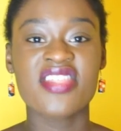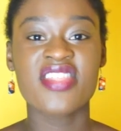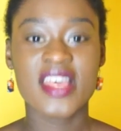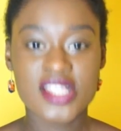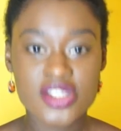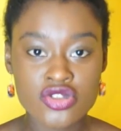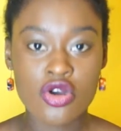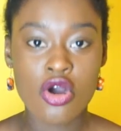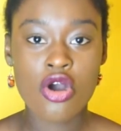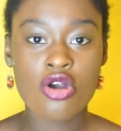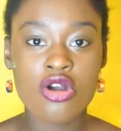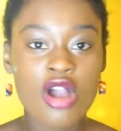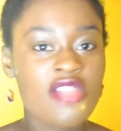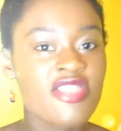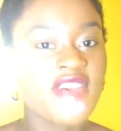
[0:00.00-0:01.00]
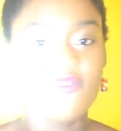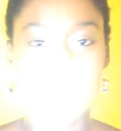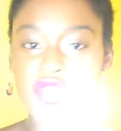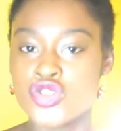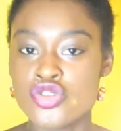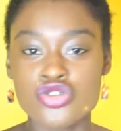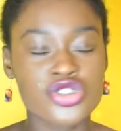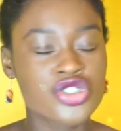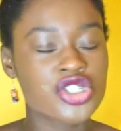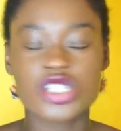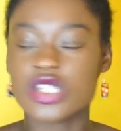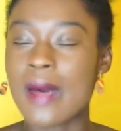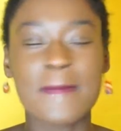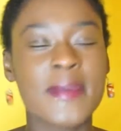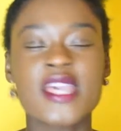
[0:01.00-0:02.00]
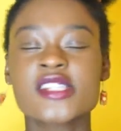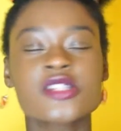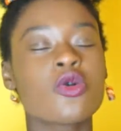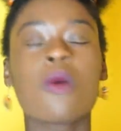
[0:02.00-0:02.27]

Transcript: This song, the video is just amazing.